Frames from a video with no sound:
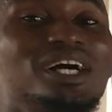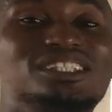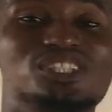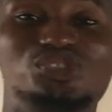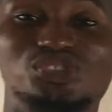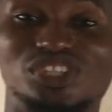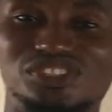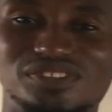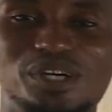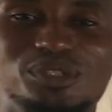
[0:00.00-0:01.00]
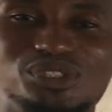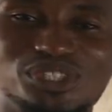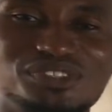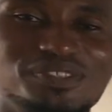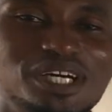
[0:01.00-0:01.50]
why I say you should subscribe. When you
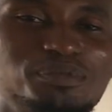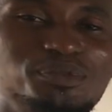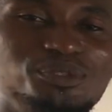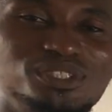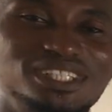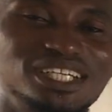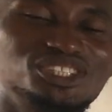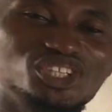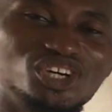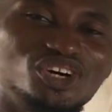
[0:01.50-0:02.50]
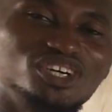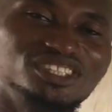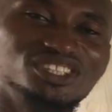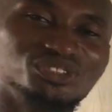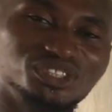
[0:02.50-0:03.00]
subscribe, you get all
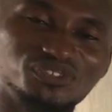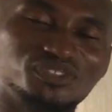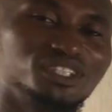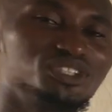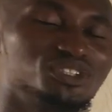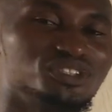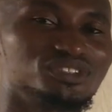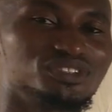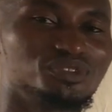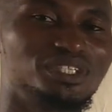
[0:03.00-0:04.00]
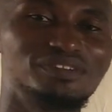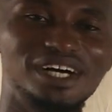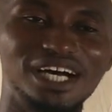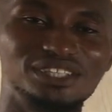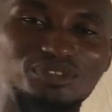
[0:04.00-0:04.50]
these notifications. Whenever
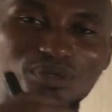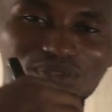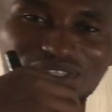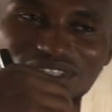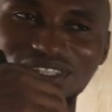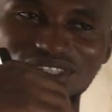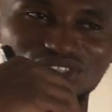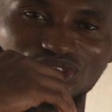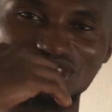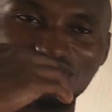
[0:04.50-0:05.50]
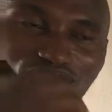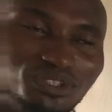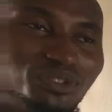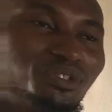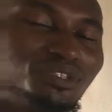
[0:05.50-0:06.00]
I drop such
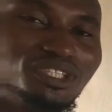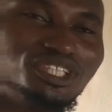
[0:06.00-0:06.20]
video,